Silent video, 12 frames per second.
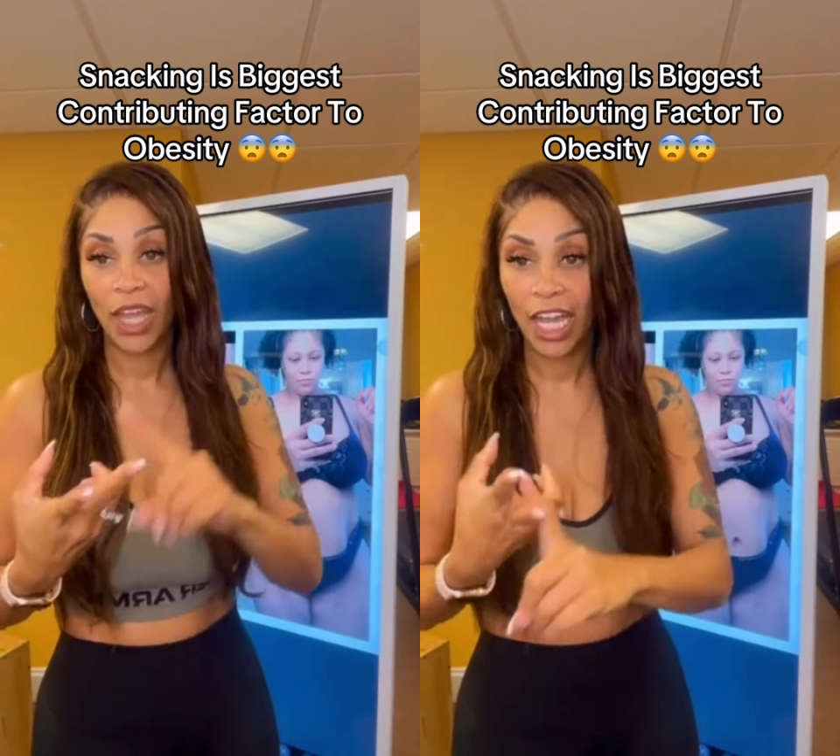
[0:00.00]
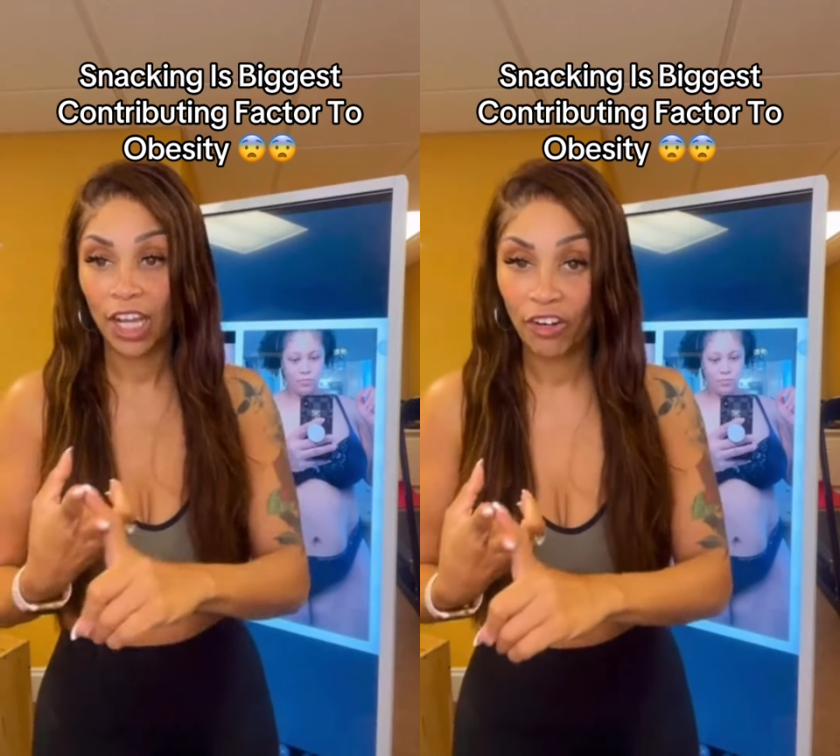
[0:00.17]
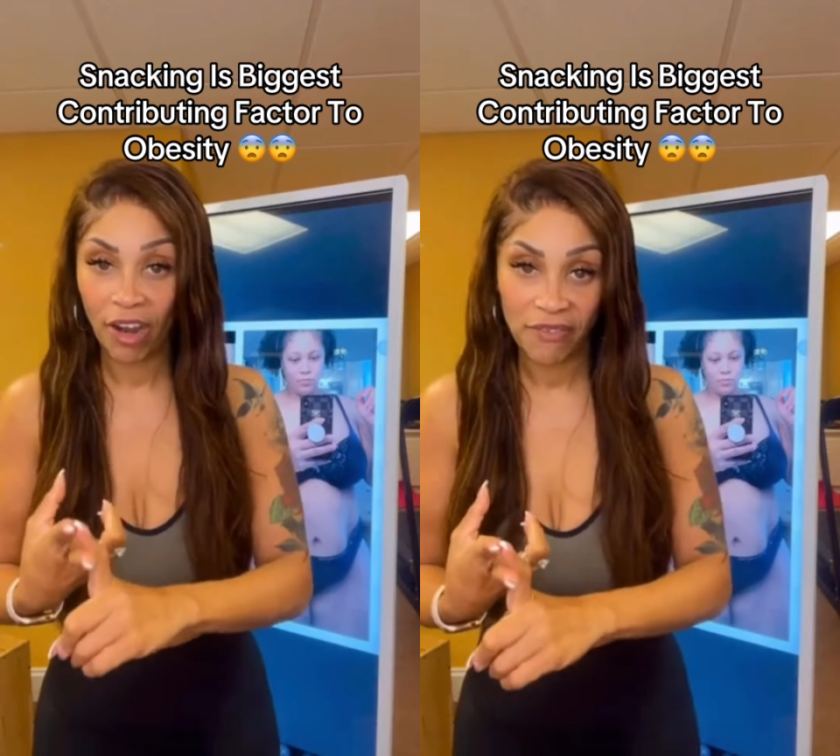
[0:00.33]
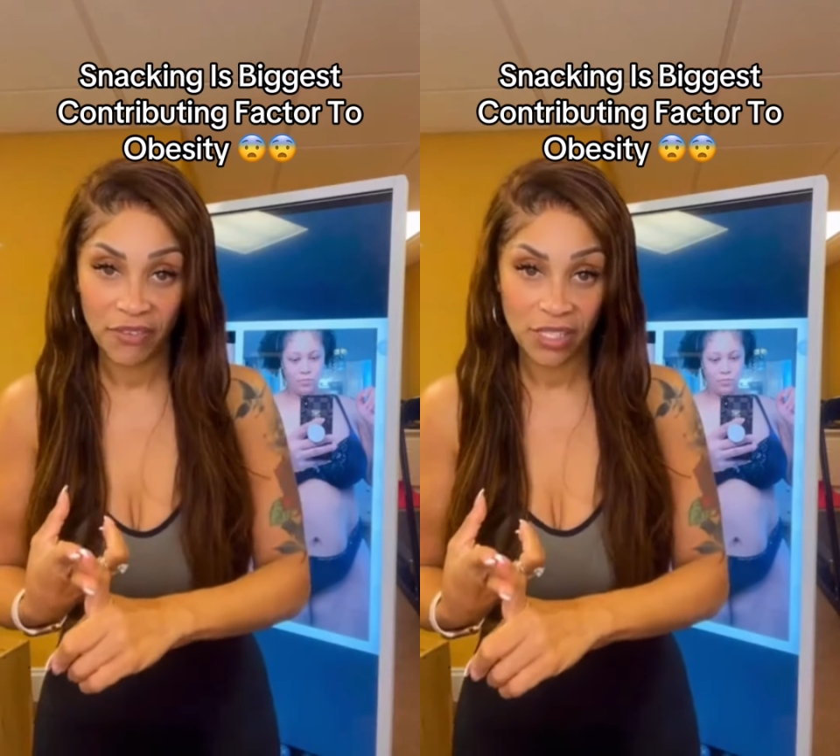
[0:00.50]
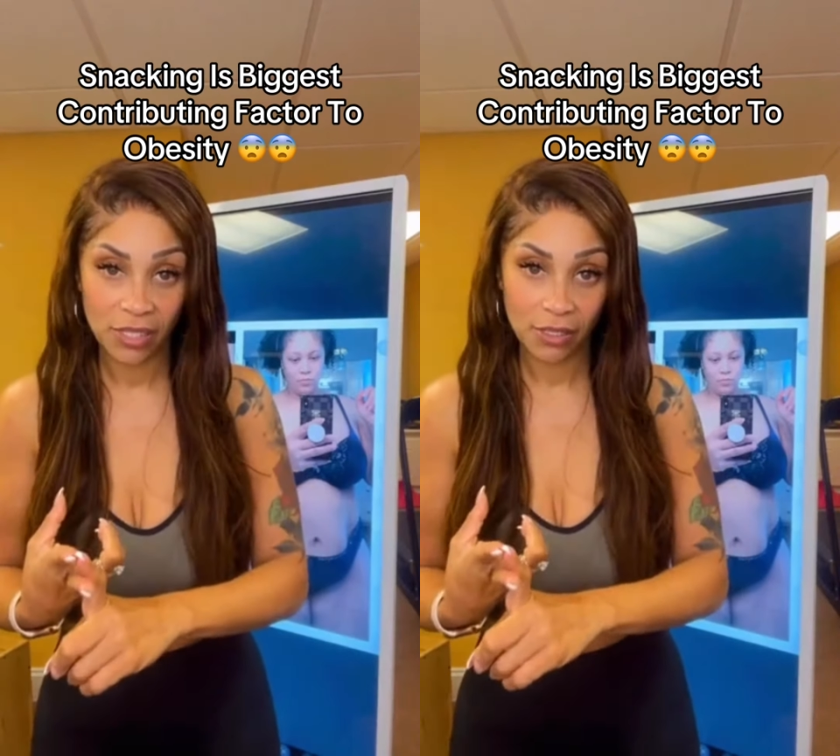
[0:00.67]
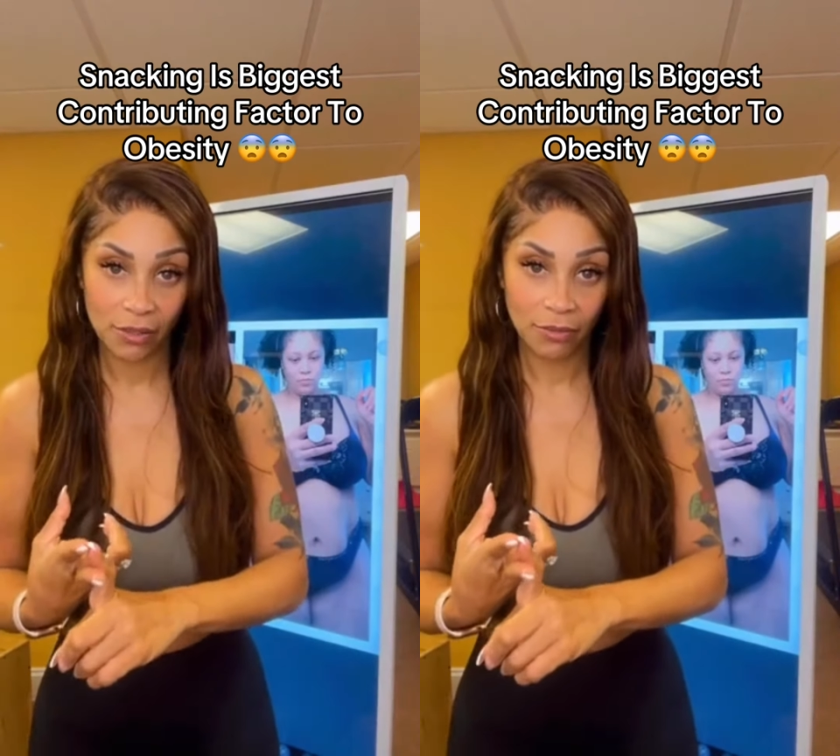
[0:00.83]
and
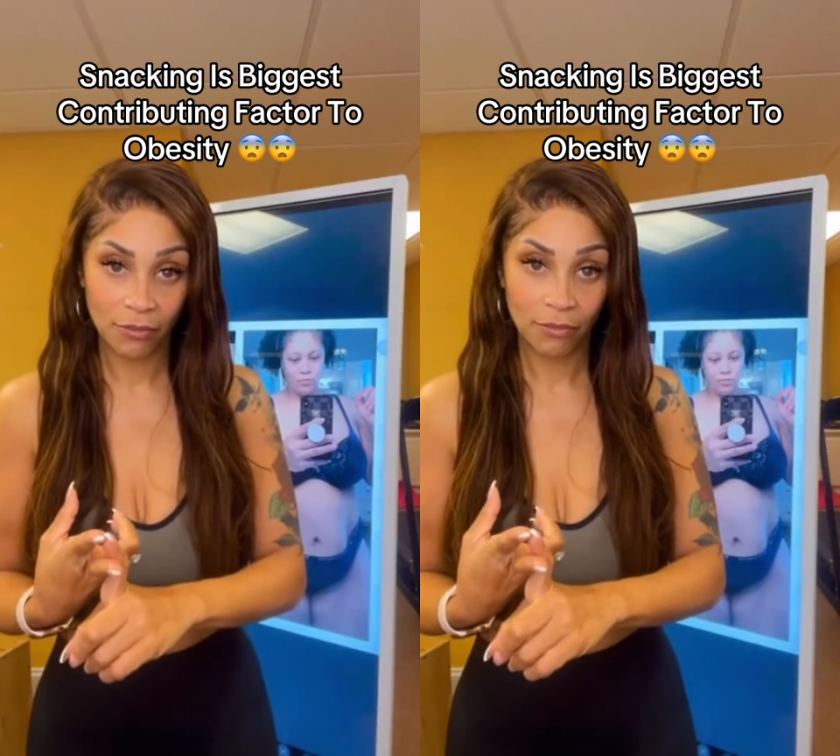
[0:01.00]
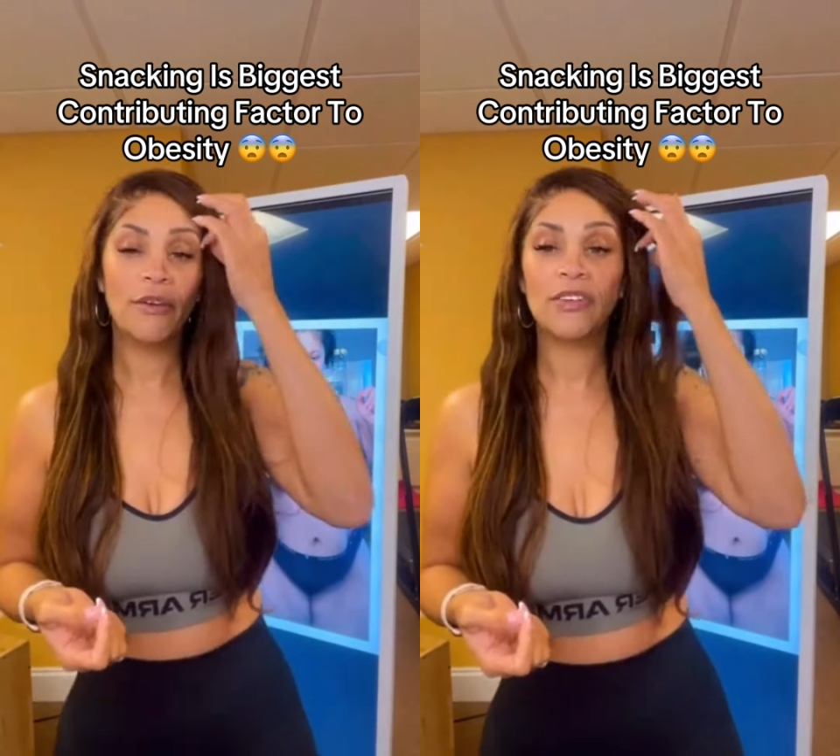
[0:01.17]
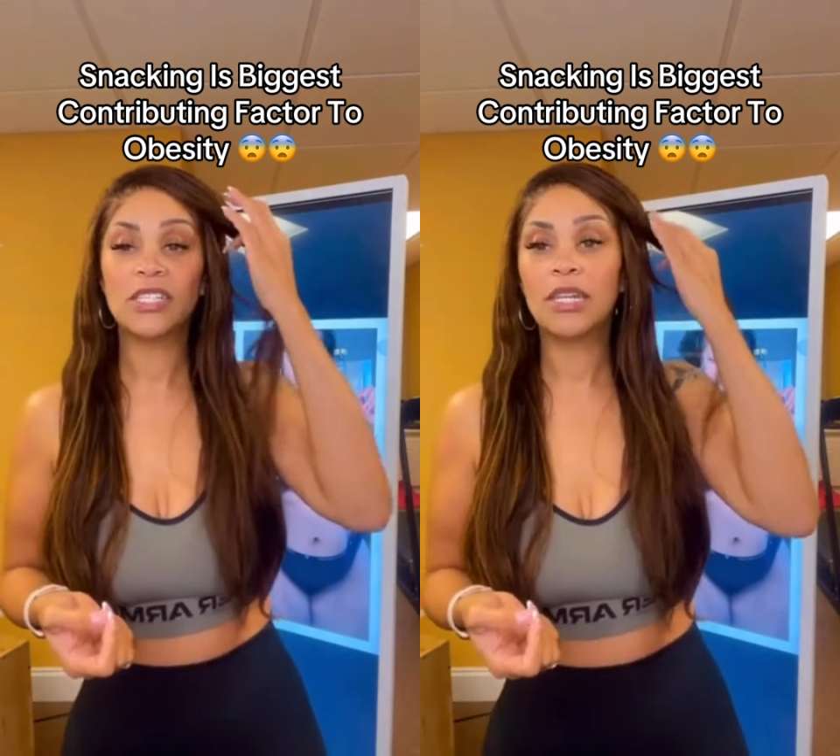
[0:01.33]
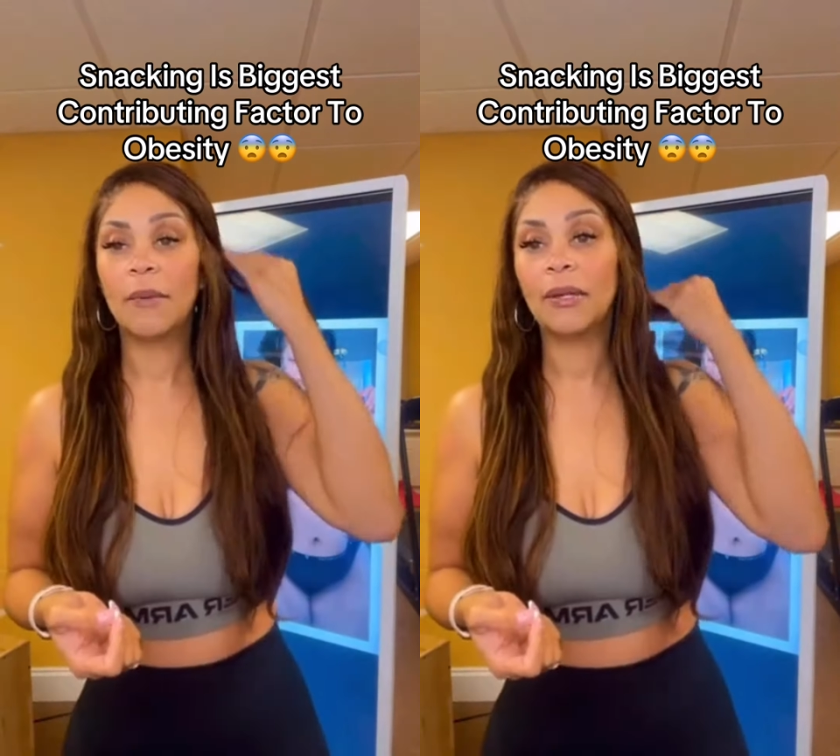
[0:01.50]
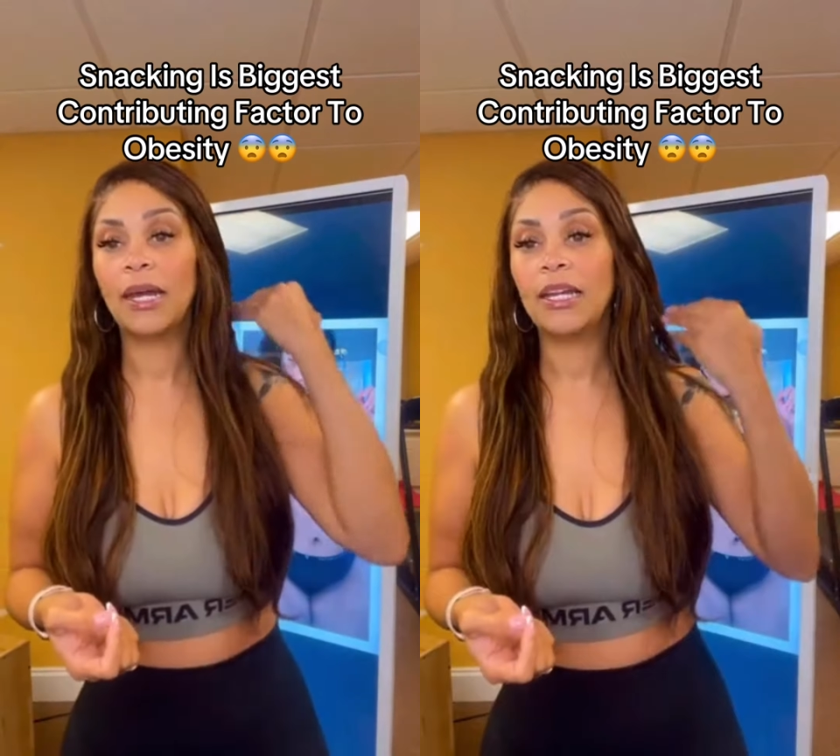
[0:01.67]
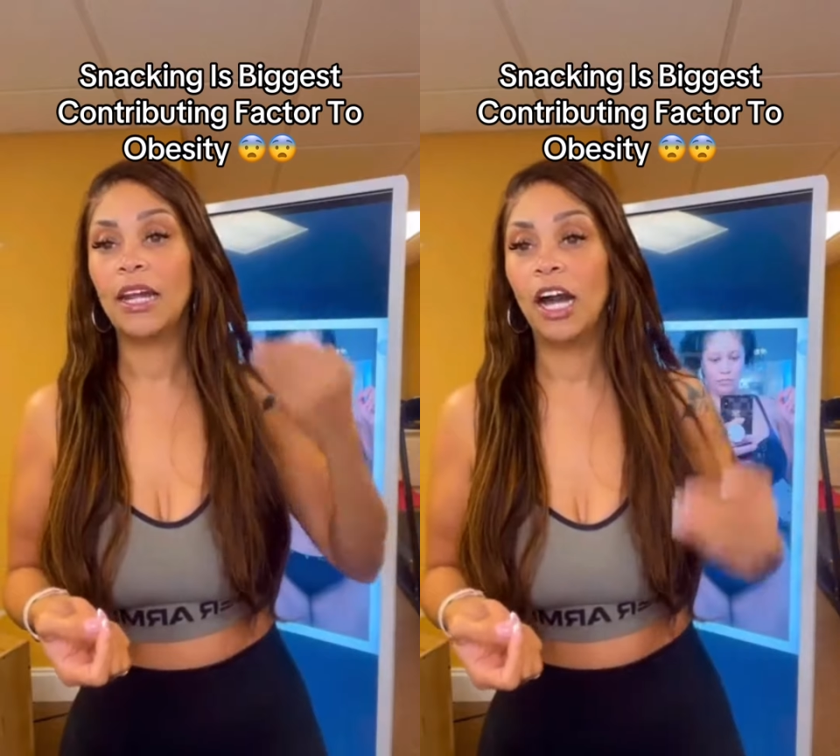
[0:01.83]
cravings. If it's
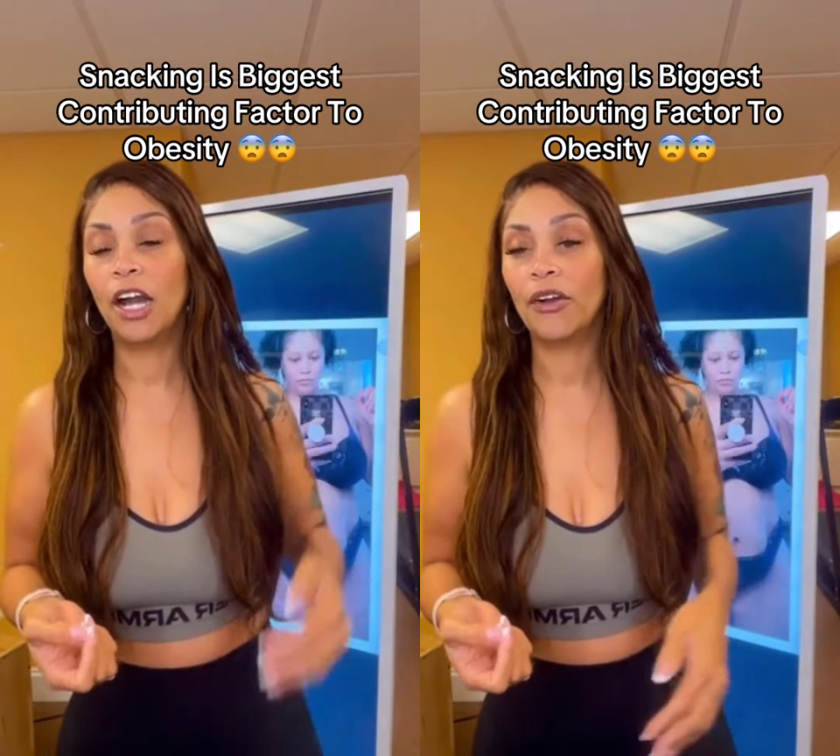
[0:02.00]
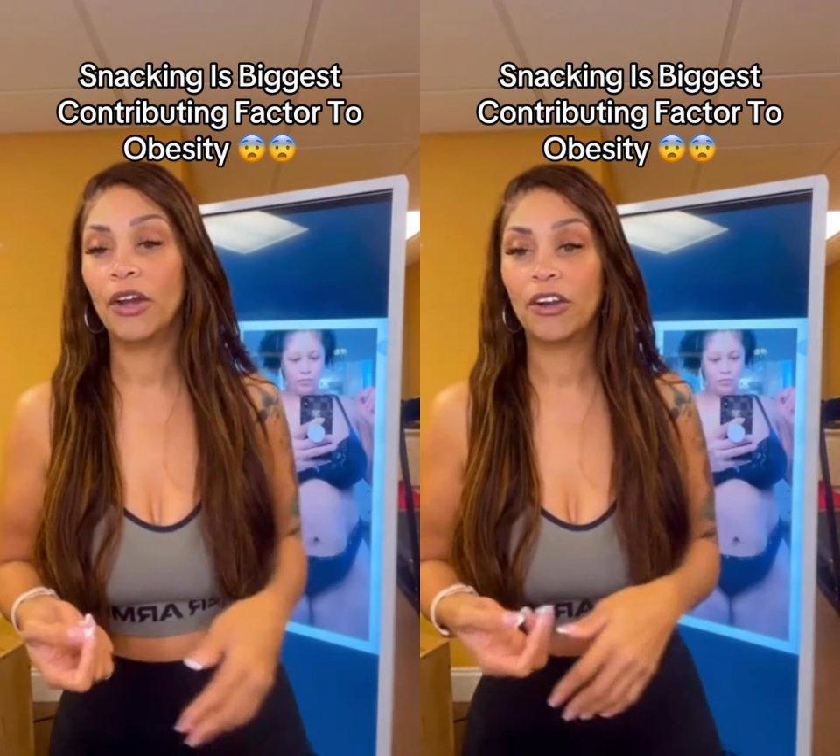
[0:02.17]
stimulating hunger